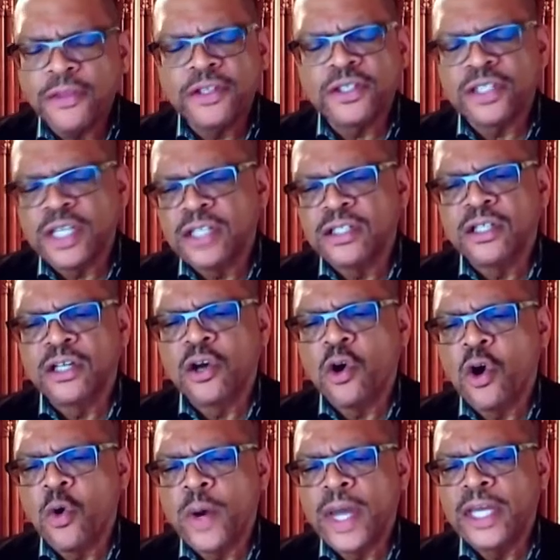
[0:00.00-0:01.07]
tends to go
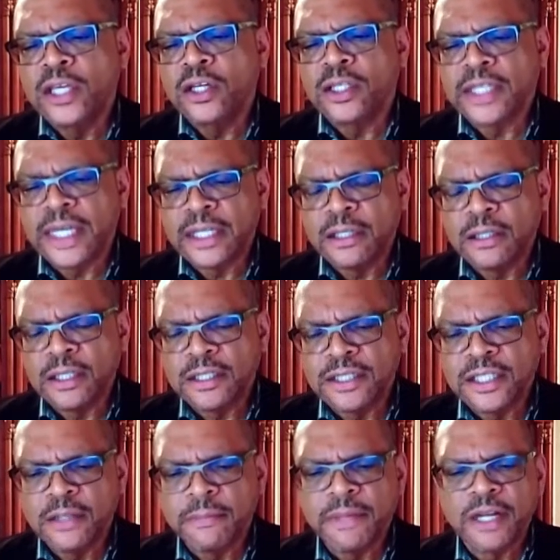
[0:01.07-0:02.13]
away. You can take a little
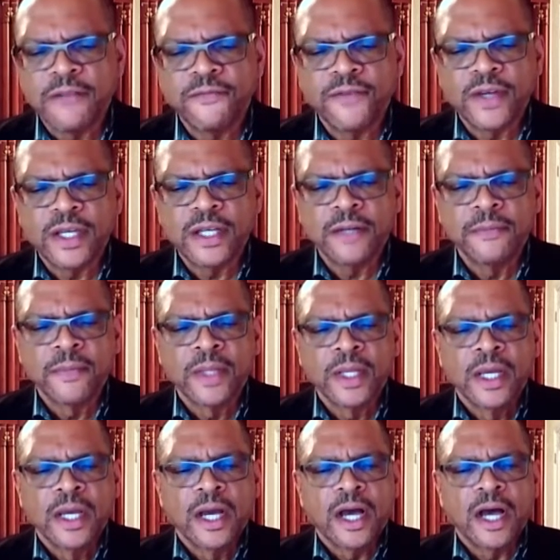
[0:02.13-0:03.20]
acetaminophen,
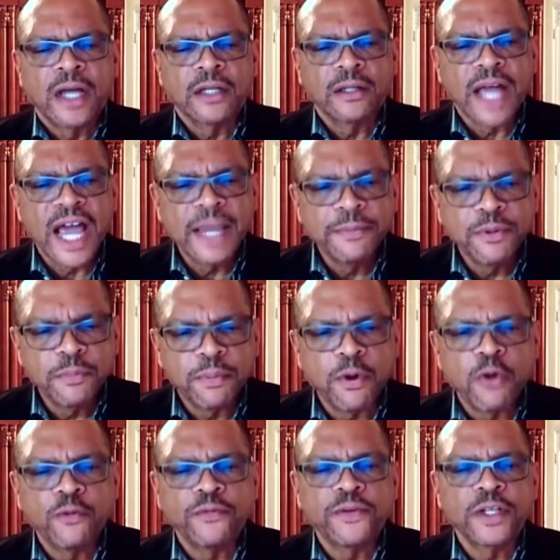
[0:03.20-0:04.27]
a little
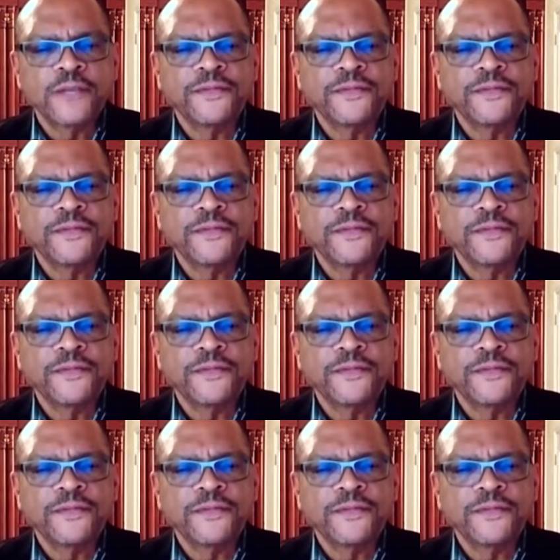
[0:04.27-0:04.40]
ibuprofen, if